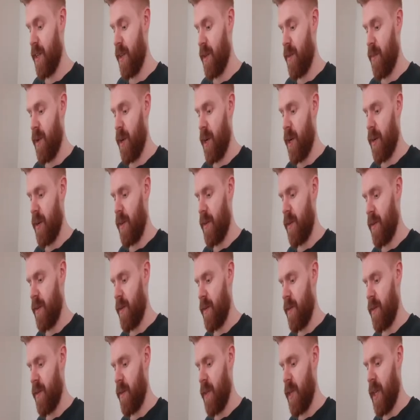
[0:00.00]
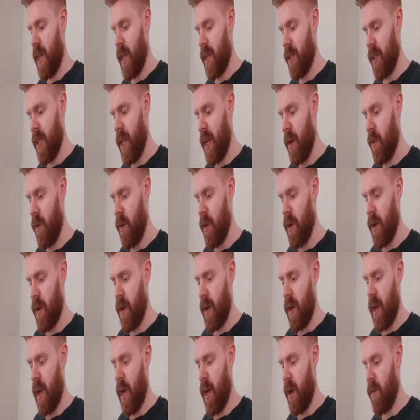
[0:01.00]
But yeah, so that
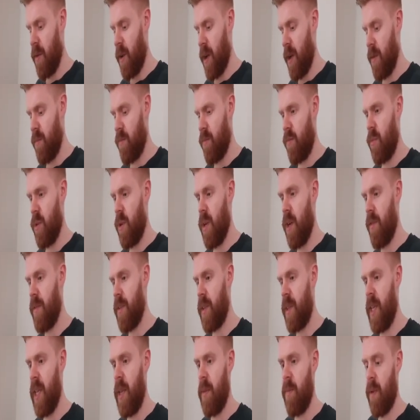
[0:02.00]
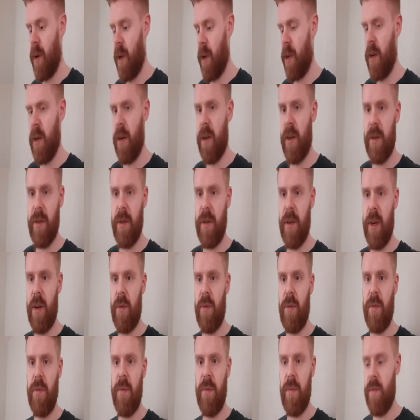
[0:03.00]
one I would love to keep, but I can't. I
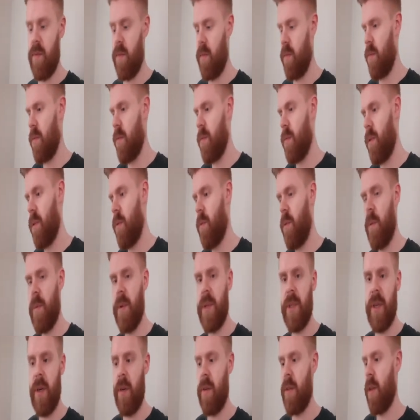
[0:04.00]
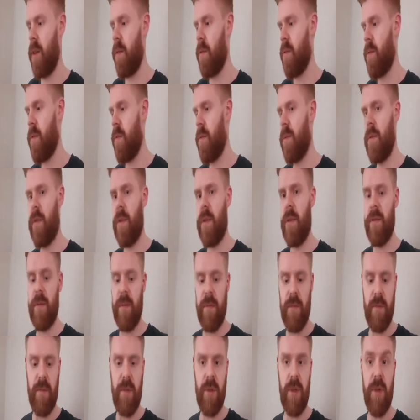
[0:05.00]
will probably sell that
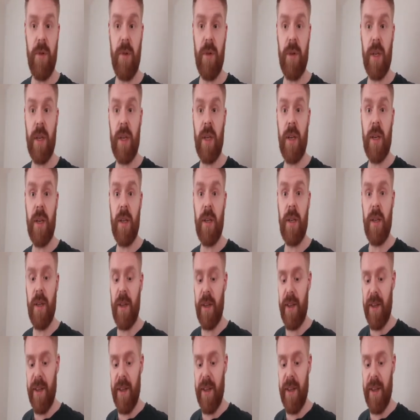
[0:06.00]
as soon as I can.